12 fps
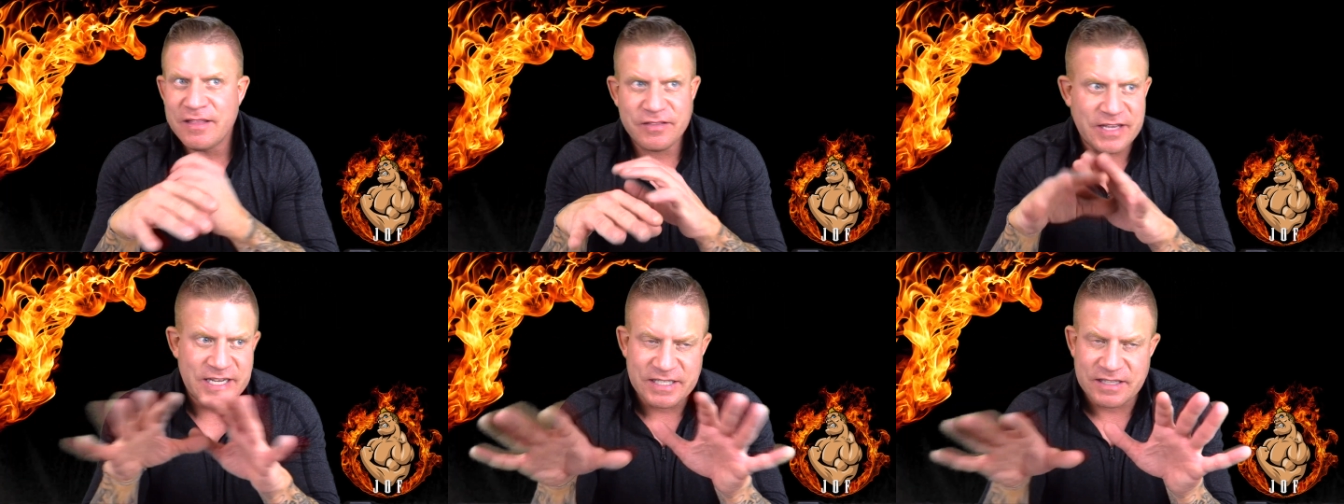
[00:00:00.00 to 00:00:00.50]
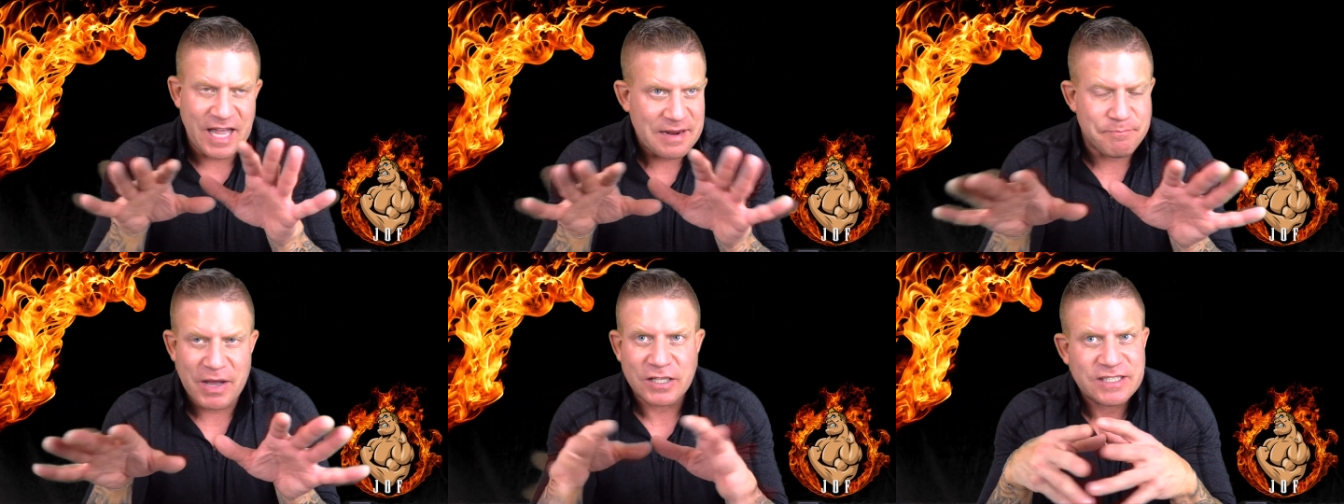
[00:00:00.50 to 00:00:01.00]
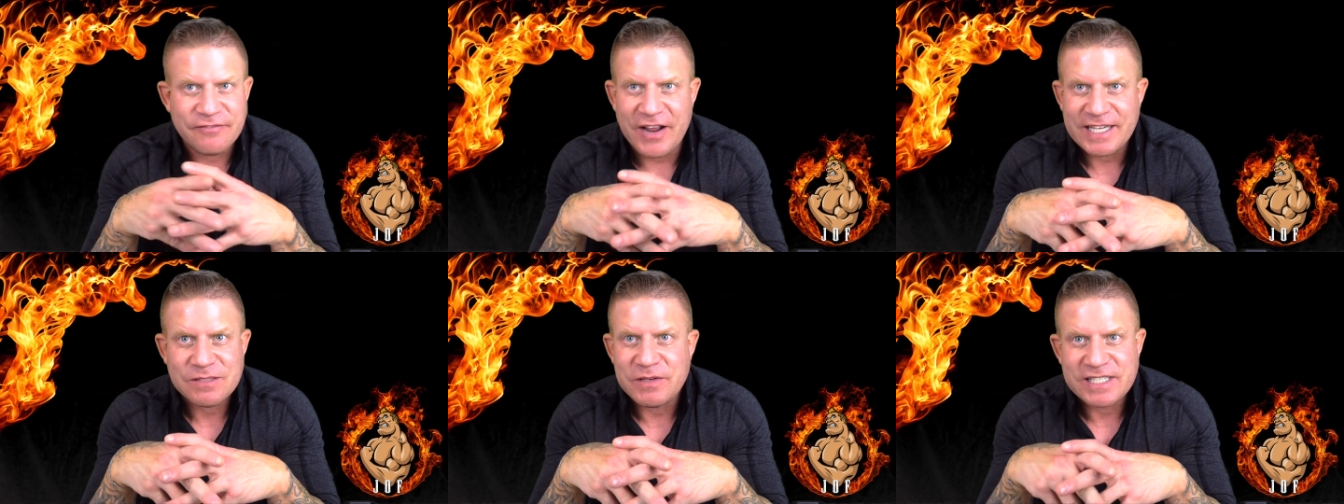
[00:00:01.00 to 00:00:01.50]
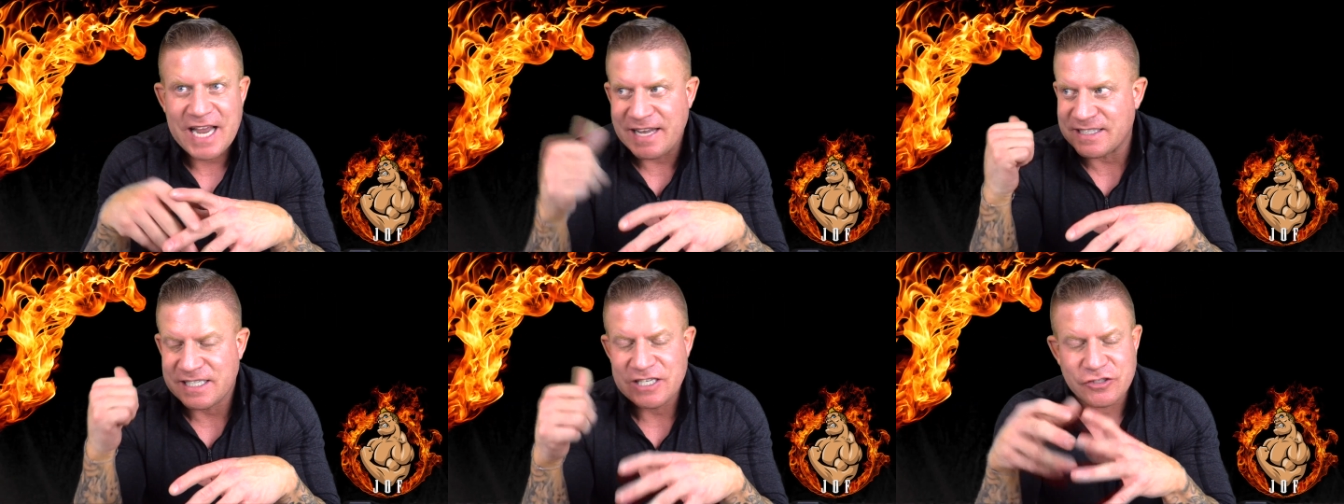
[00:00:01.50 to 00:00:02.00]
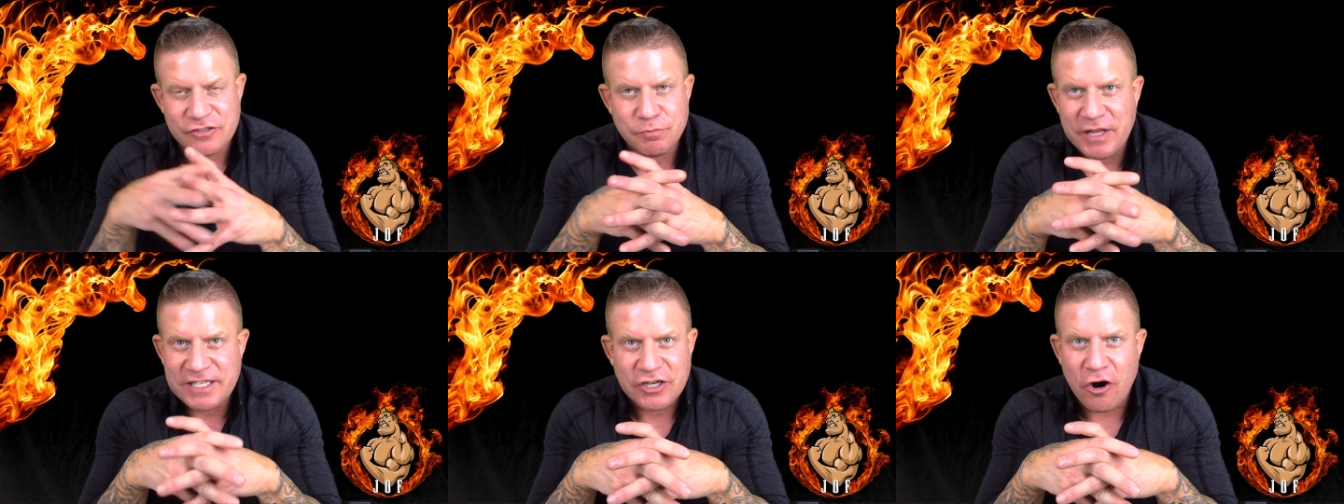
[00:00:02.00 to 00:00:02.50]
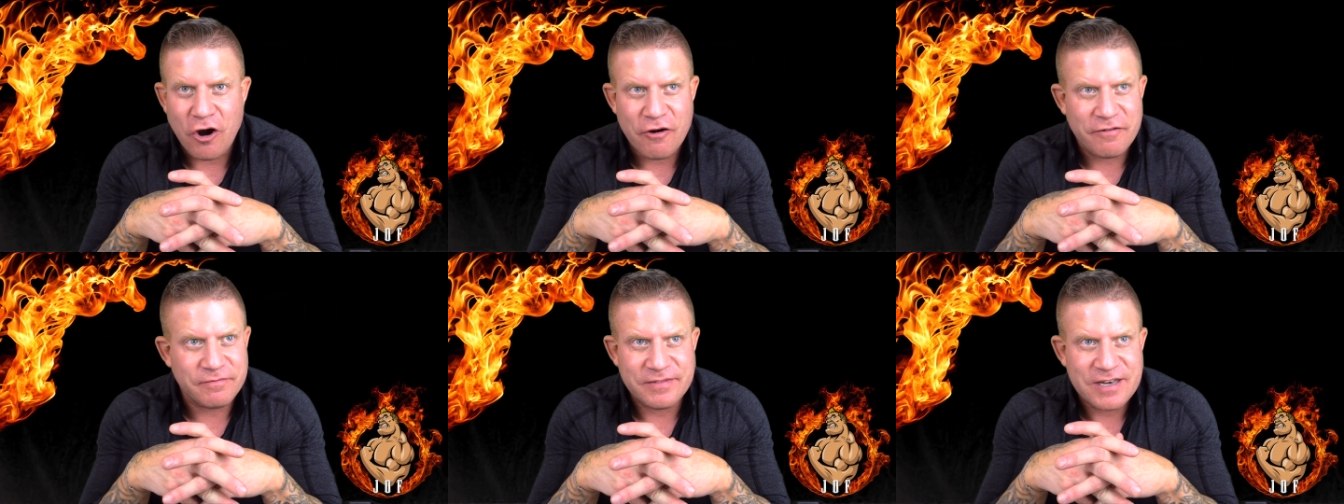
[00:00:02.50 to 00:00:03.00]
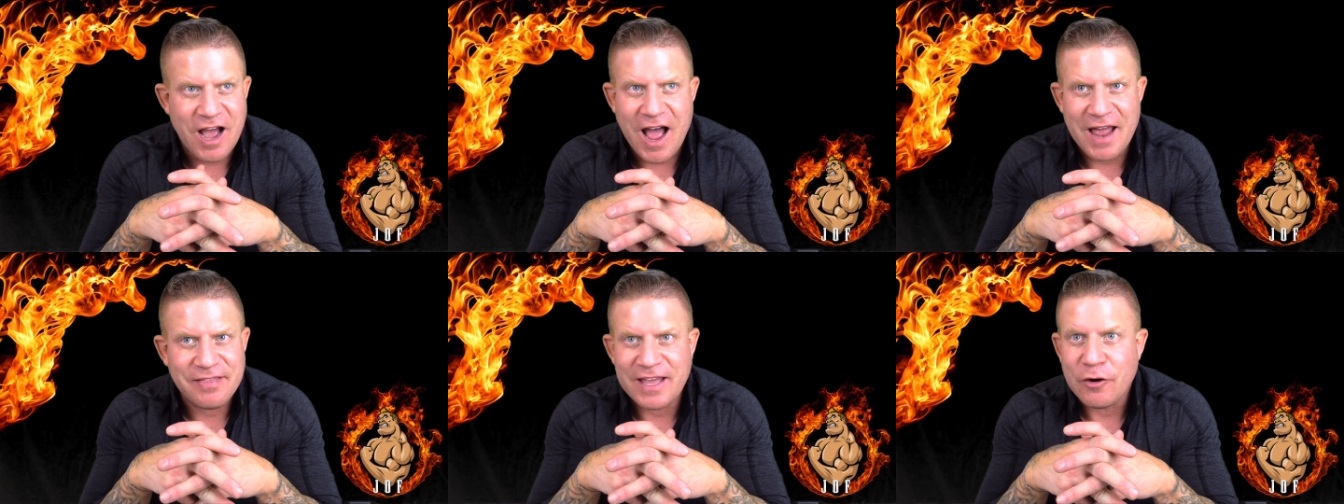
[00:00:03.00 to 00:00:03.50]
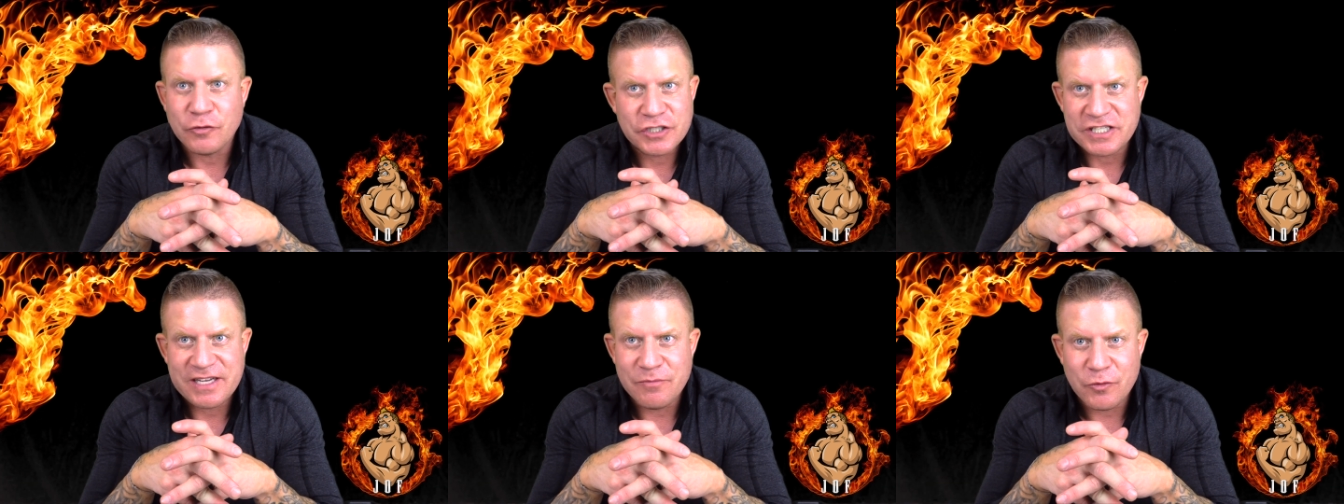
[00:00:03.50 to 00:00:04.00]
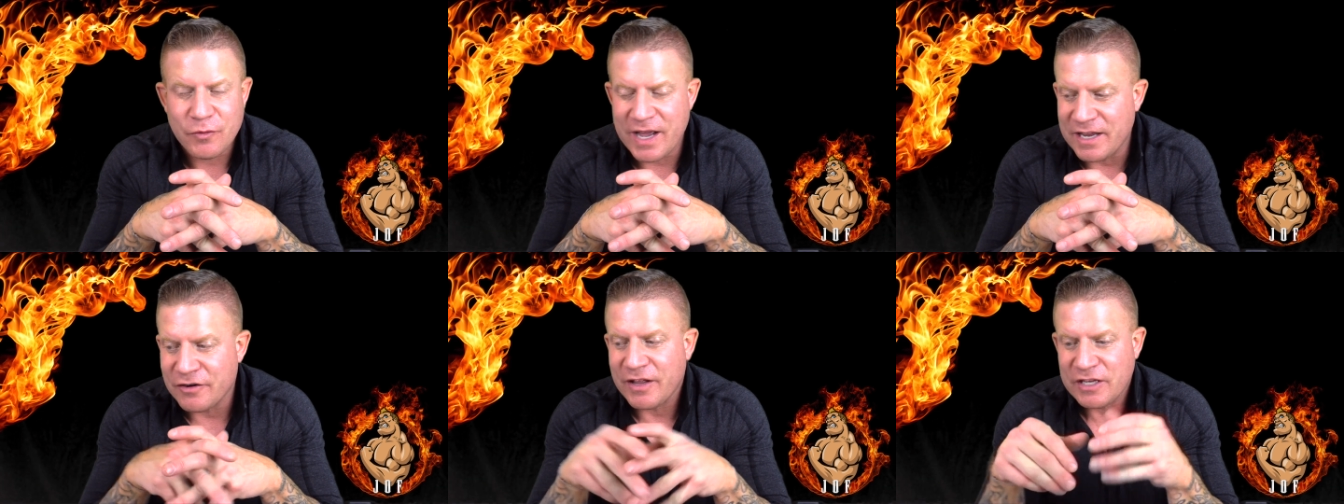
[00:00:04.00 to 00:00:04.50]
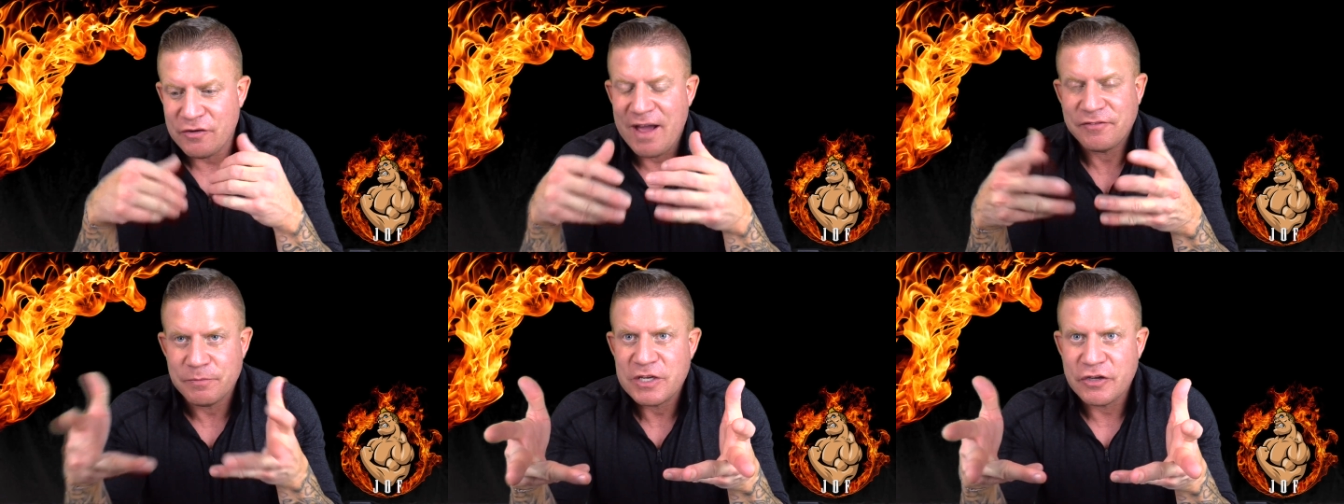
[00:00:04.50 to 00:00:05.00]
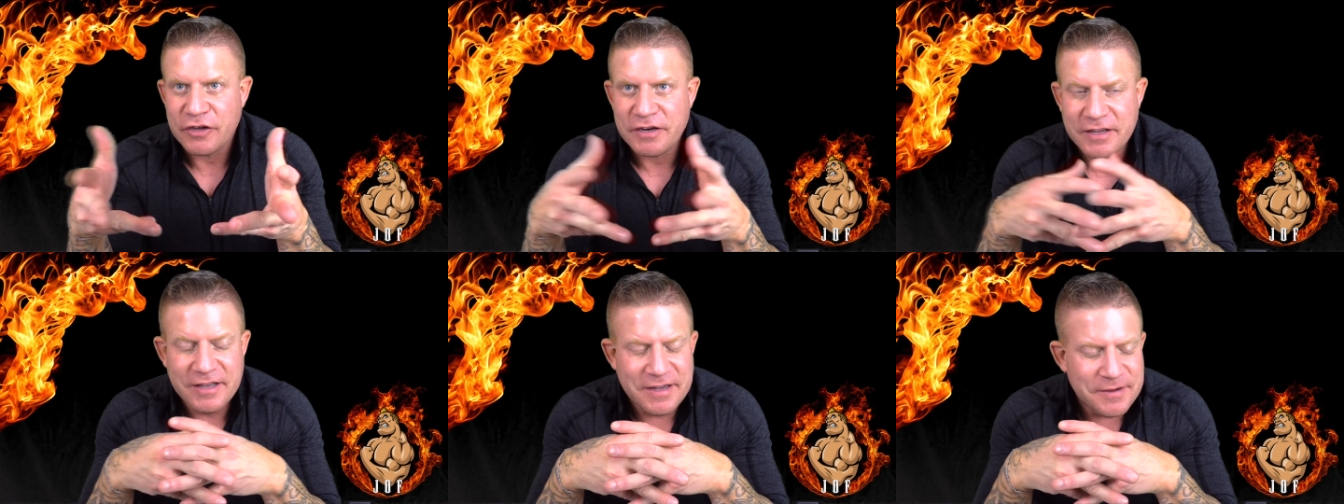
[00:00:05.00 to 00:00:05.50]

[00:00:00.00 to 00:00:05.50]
these, like, belt advancements at Caesar's place are not, they don't just give them away. You know, like, you have to be good.